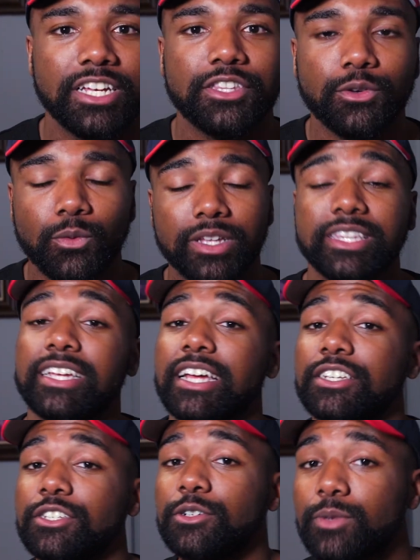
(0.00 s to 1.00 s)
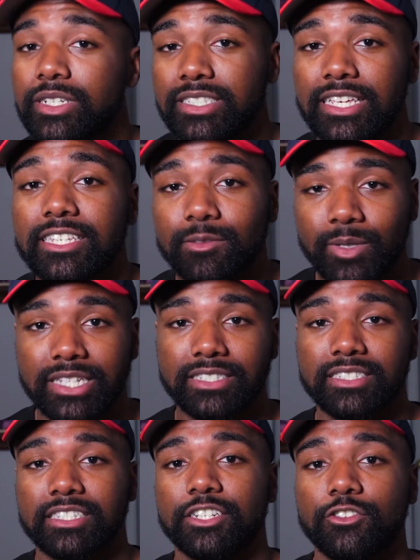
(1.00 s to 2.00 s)
The one thing I do want to say is, because
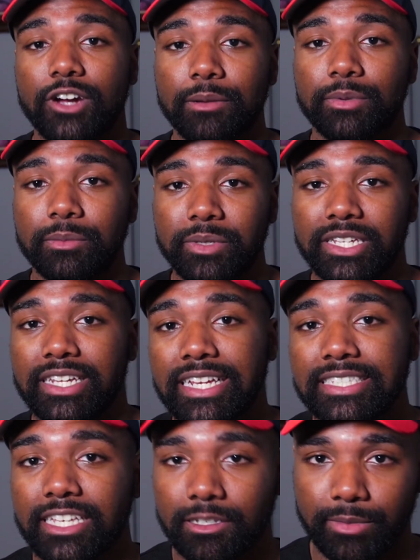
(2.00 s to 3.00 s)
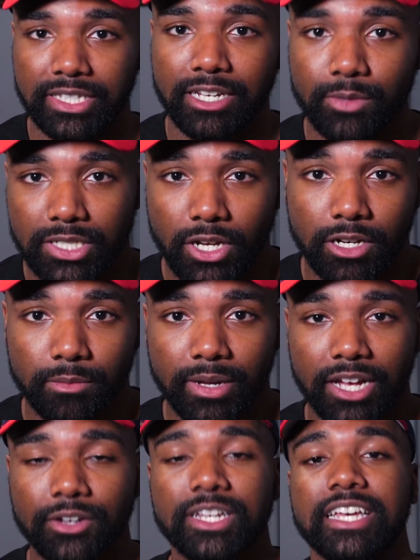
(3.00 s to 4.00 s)
it's going to crop up in the next element that we talk
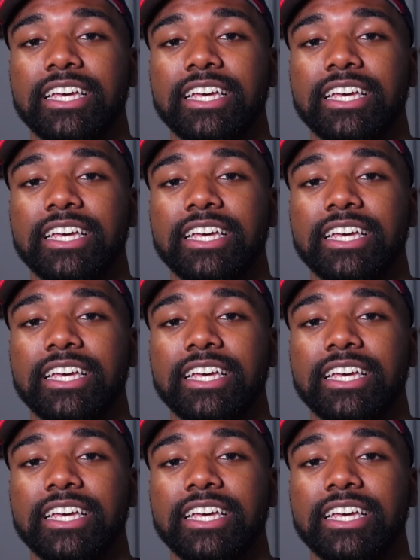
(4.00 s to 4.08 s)
about,